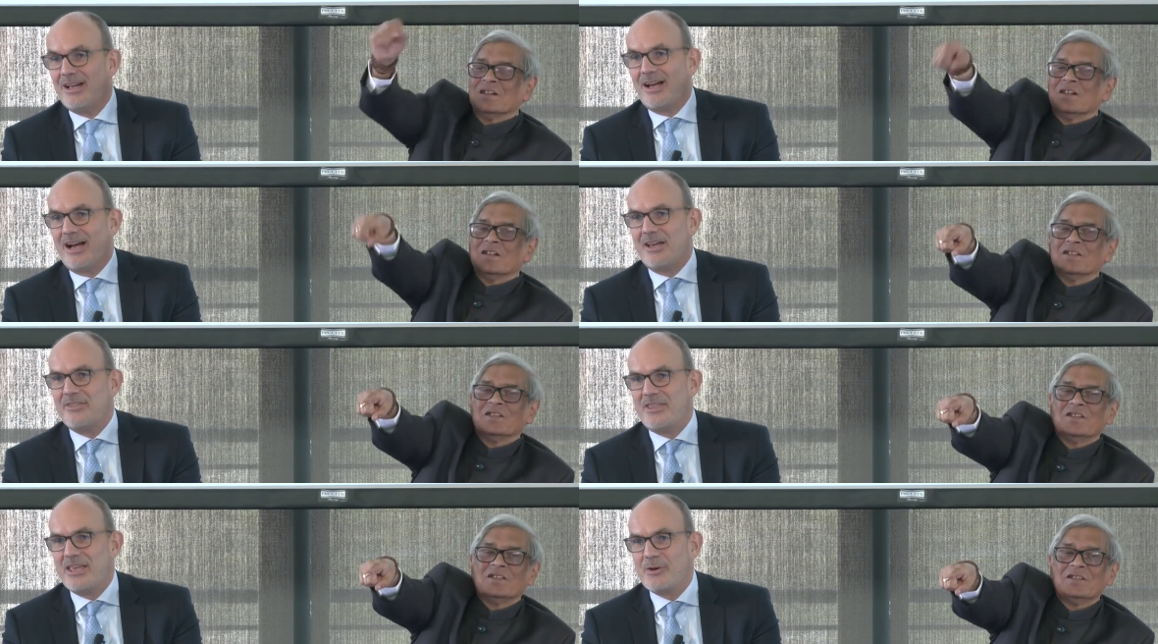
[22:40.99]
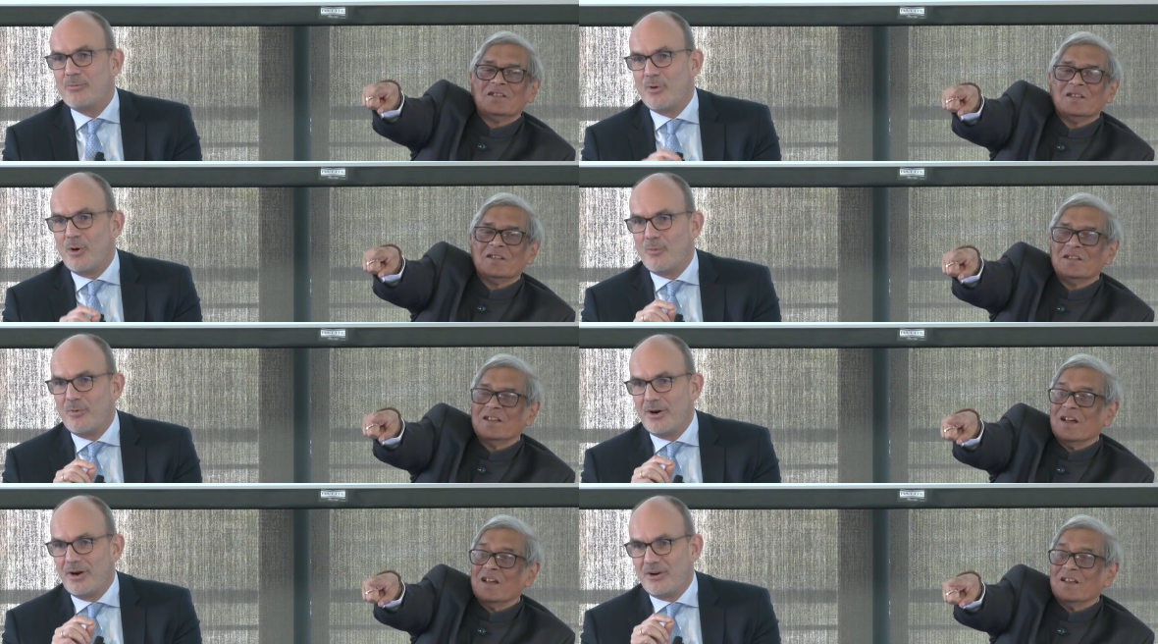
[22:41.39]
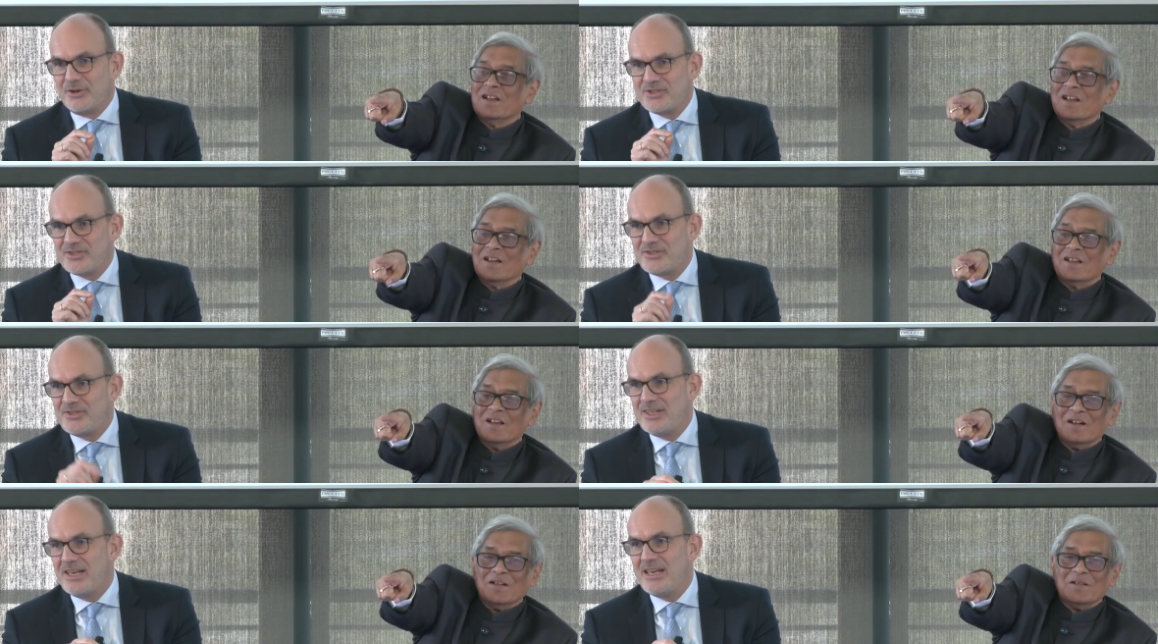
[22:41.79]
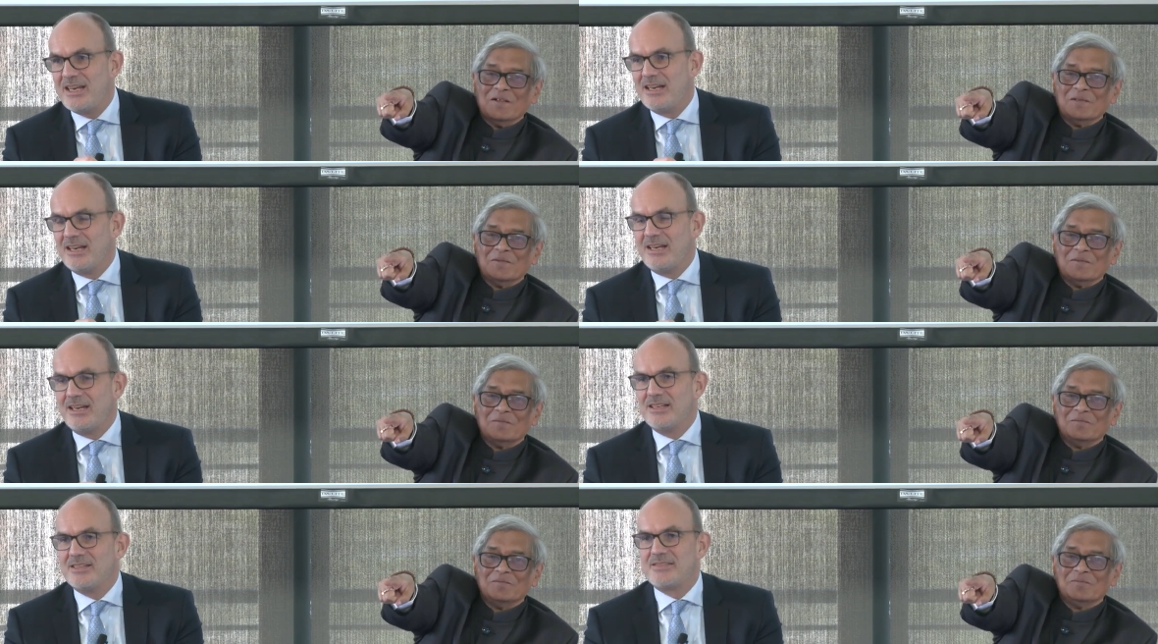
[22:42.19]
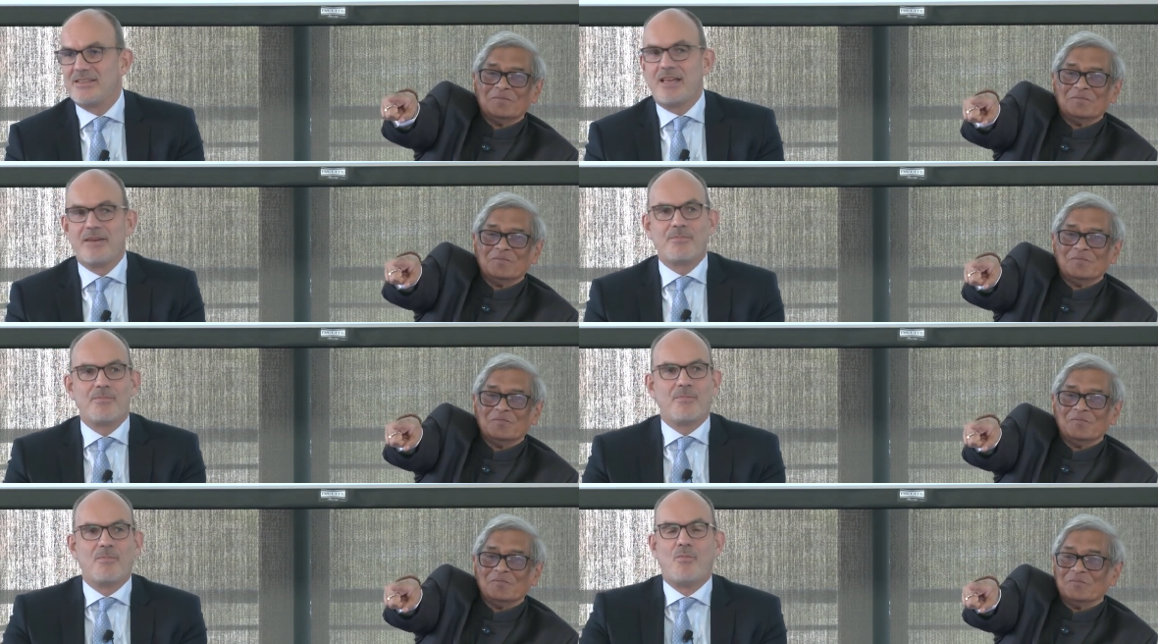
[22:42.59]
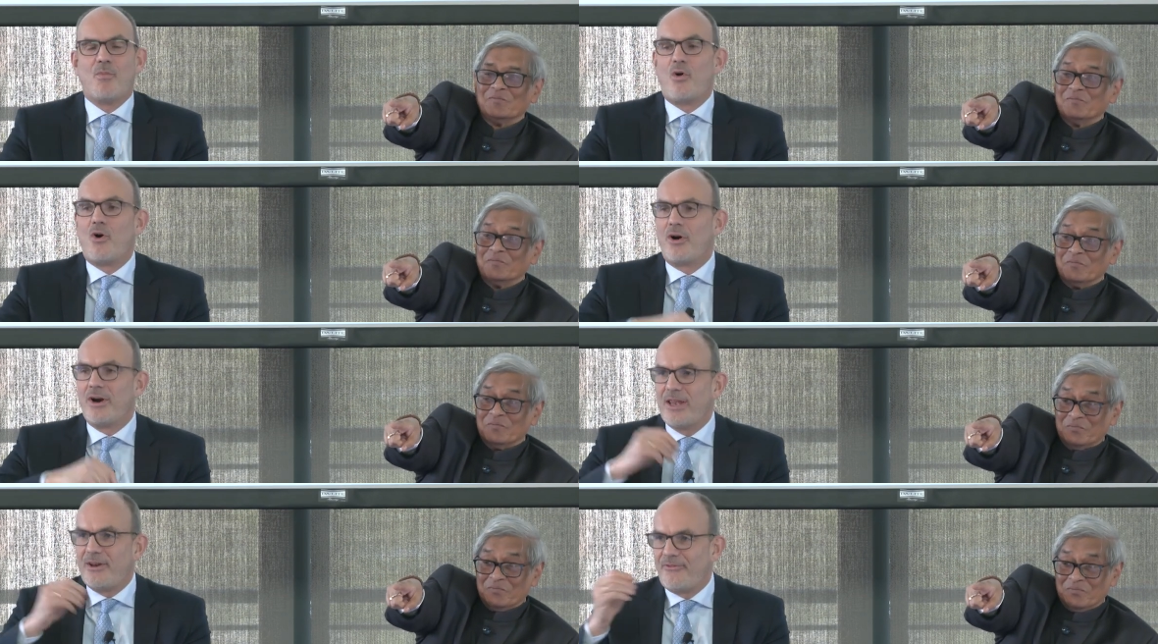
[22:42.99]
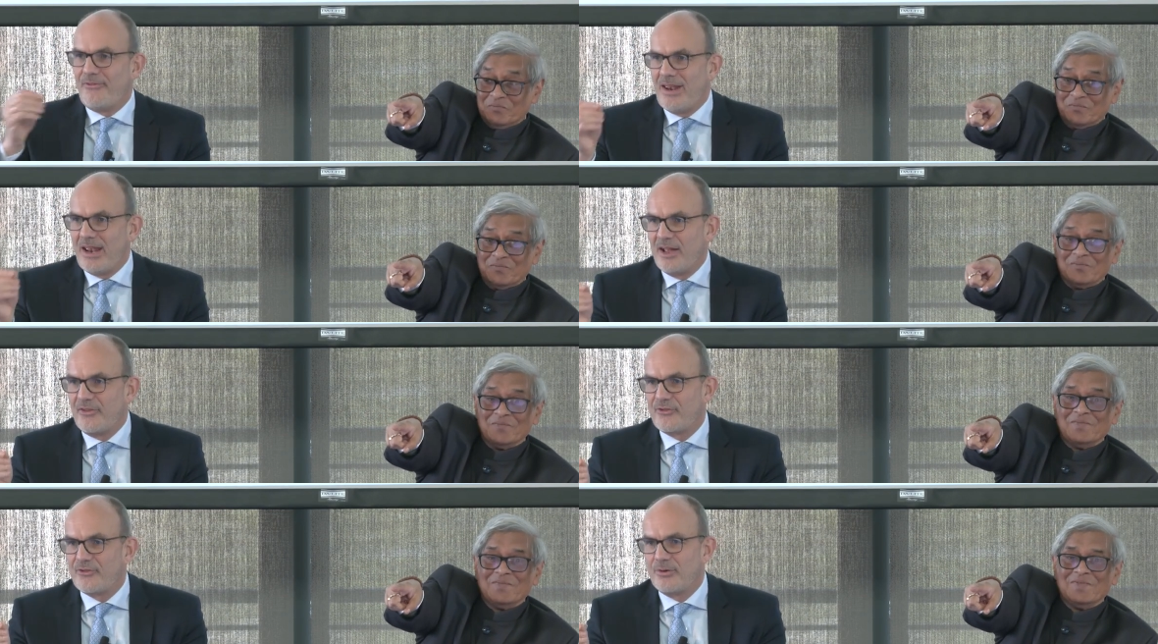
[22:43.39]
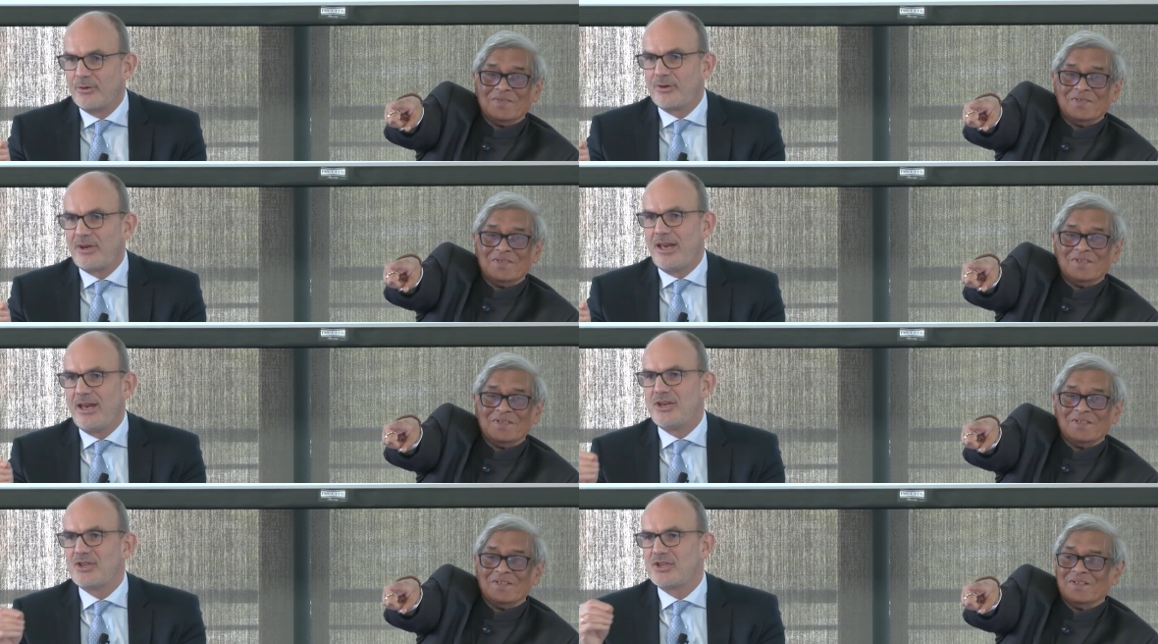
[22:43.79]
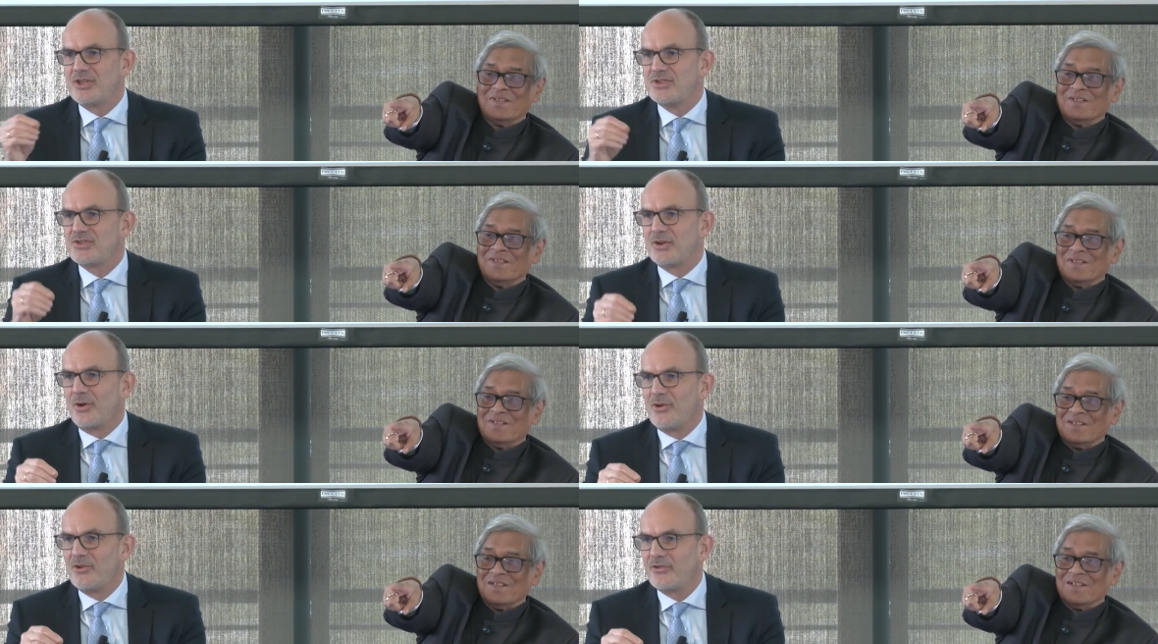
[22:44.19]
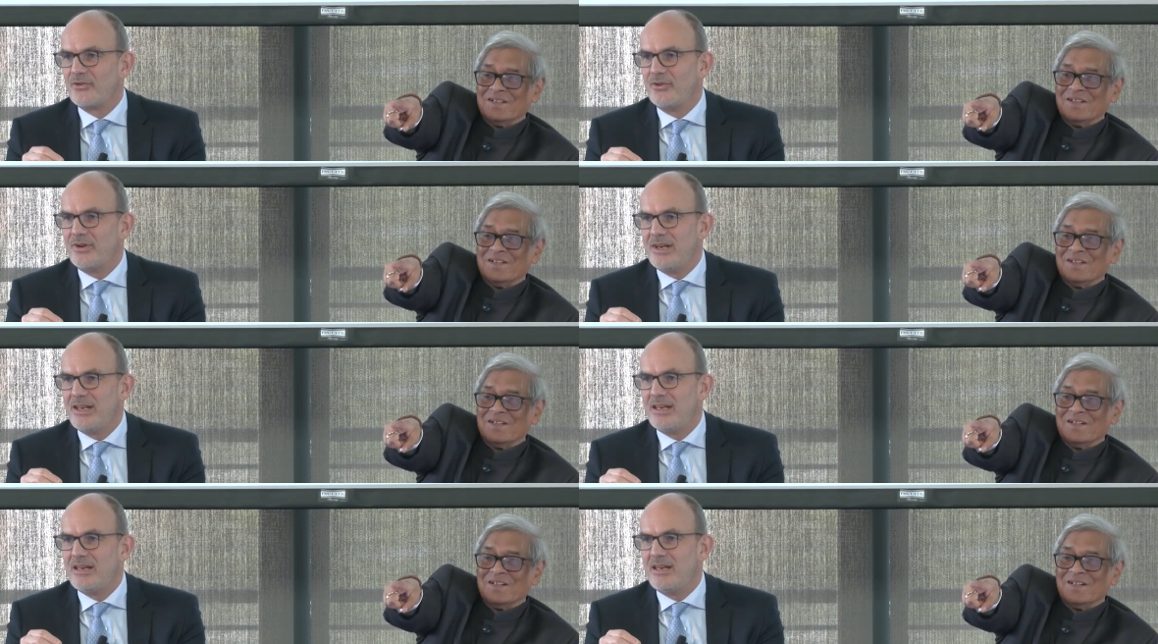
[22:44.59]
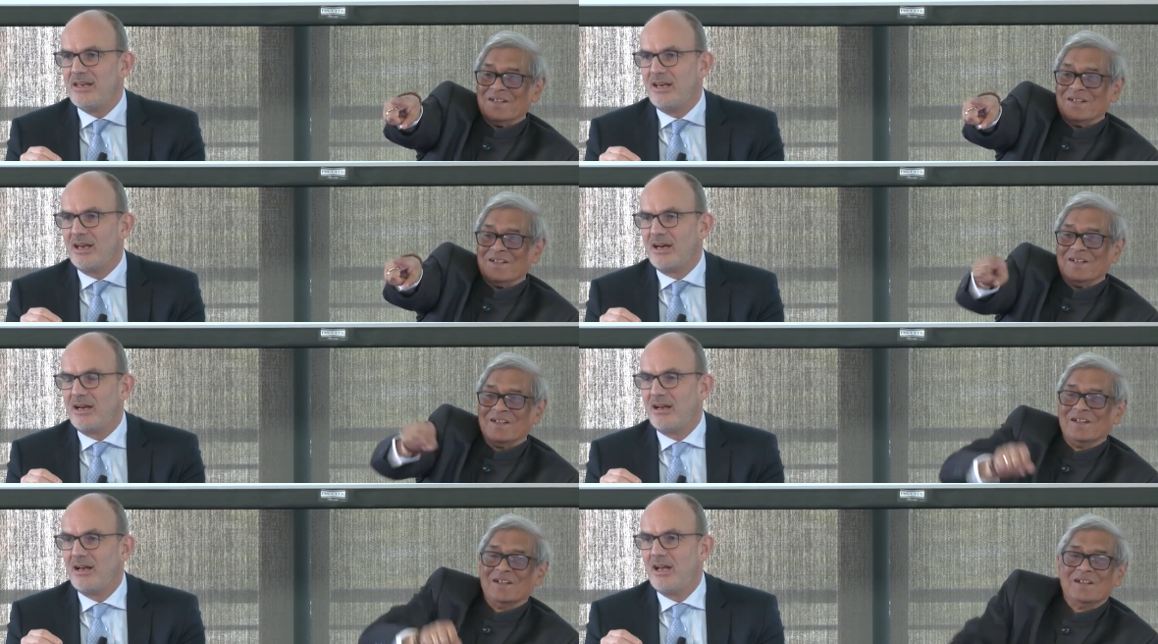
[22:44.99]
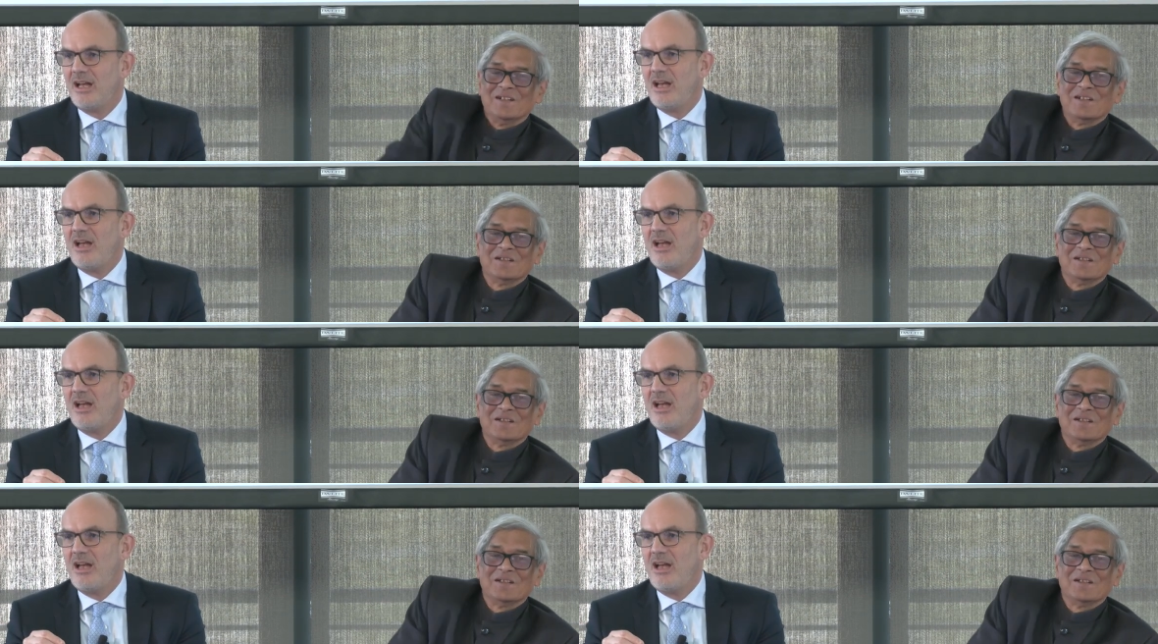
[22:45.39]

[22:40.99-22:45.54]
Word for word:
Speaker 1: I think what we're seeing is that more advanced locations, also in India,